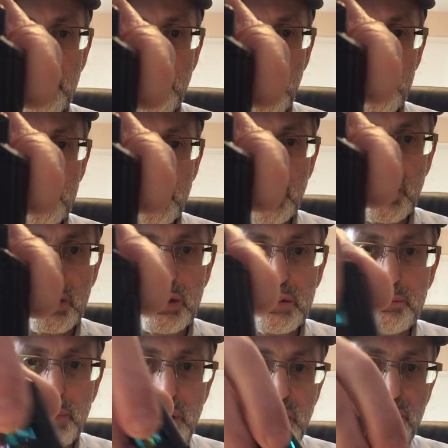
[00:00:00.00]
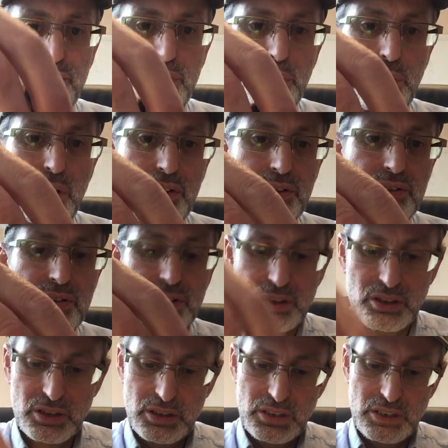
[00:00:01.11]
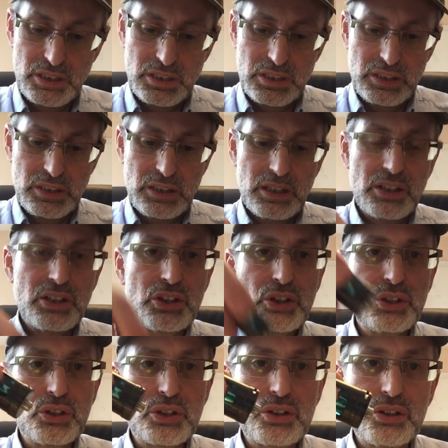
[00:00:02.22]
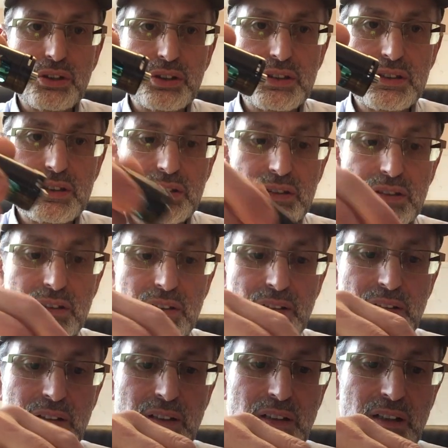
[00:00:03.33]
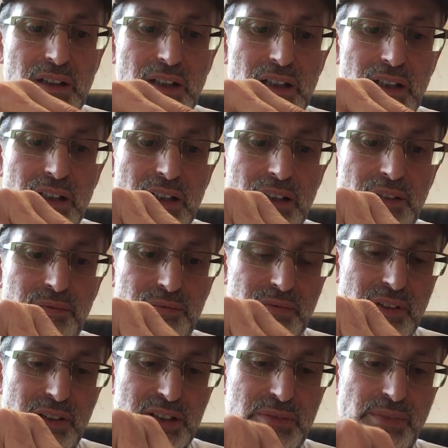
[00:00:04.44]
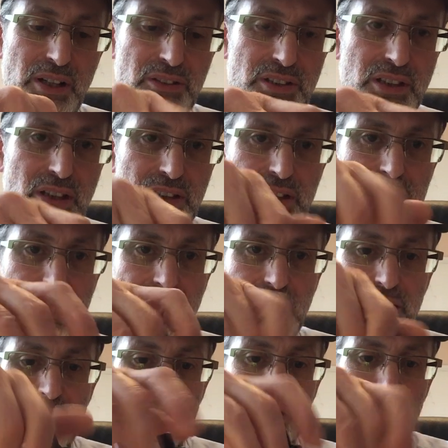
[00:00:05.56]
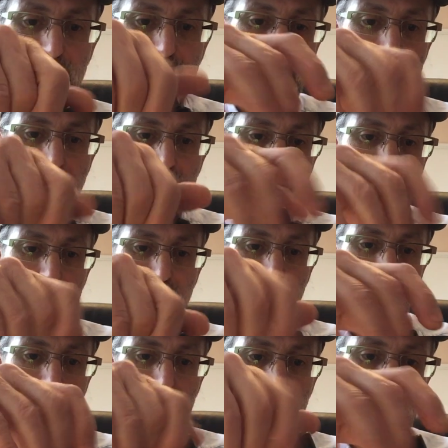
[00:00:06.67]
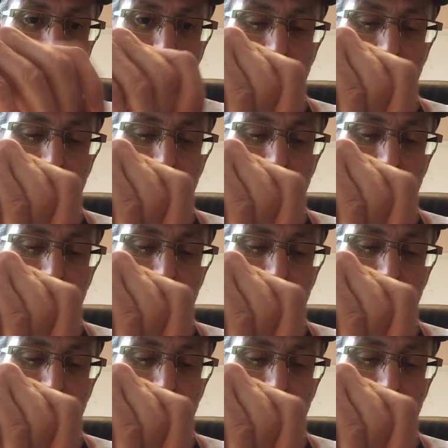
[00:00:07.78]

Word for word: mouth to lung, but if you want, you could let's mount it on the mod.